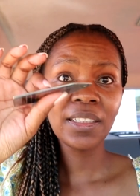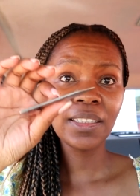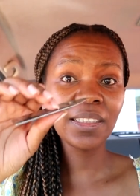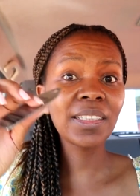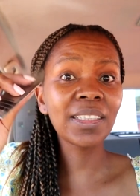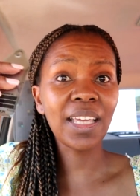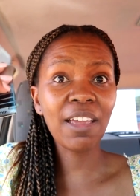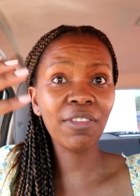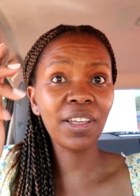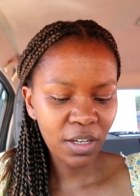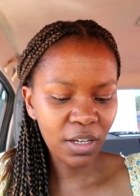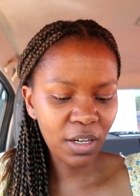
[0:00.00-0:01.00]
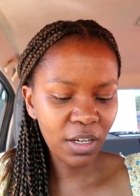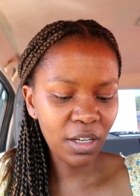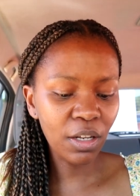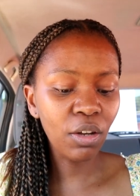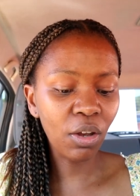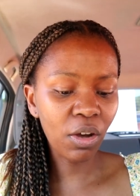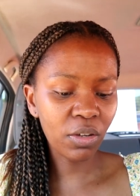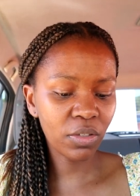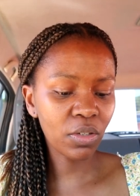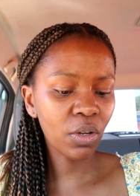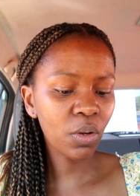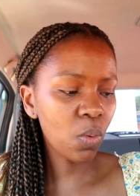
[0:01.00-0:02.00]
this is heavy, gonna
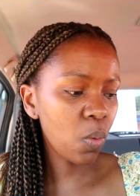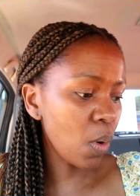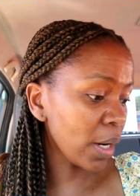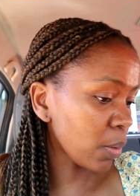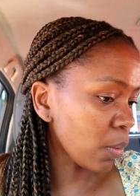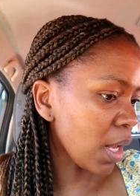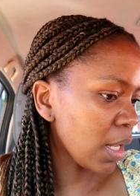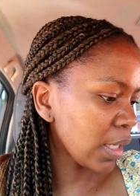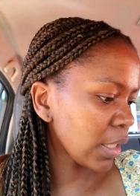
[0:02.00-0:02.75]
last quite a while.